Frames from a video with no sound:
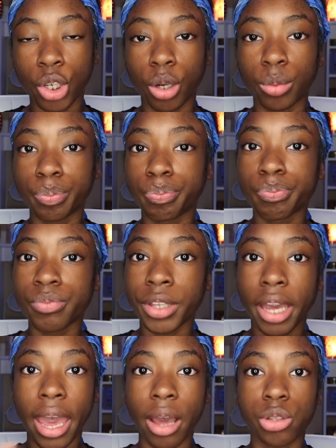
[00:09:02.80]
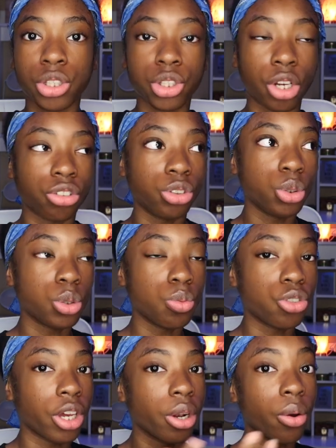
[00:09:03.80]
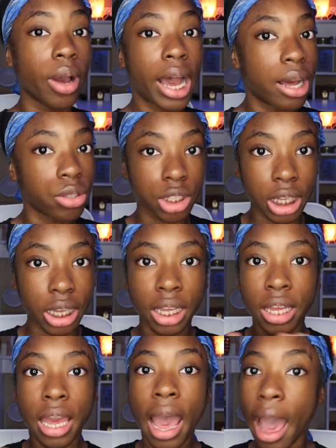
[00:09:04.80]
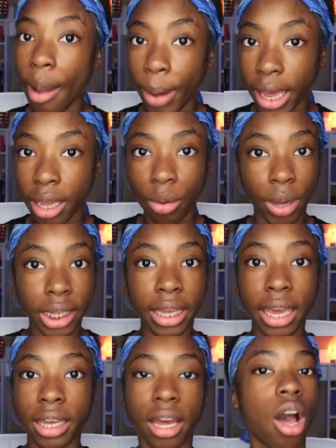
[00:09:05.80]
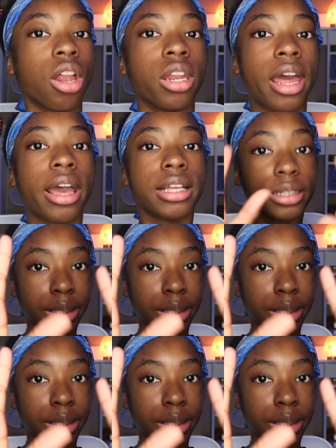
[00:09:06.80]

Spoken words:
you know, how to start your YouTube channel, how to get, how I hit 1k, all of that.